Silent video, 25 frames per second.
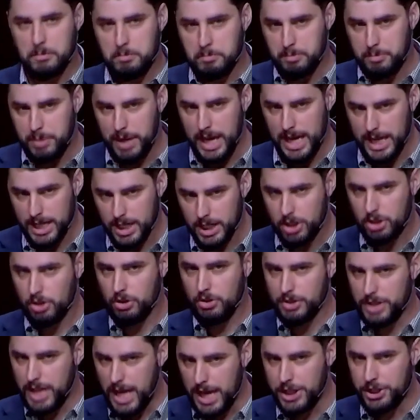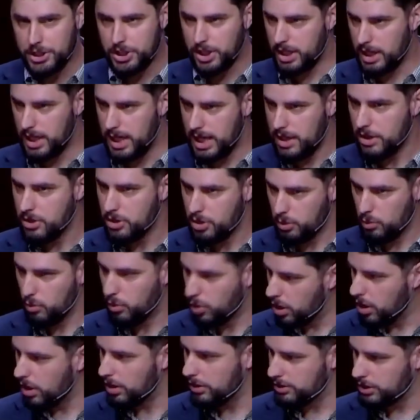pinnacle nation in the
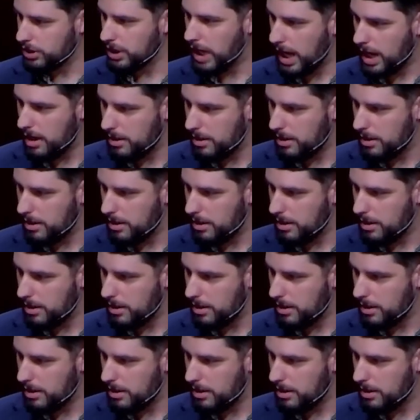world. You got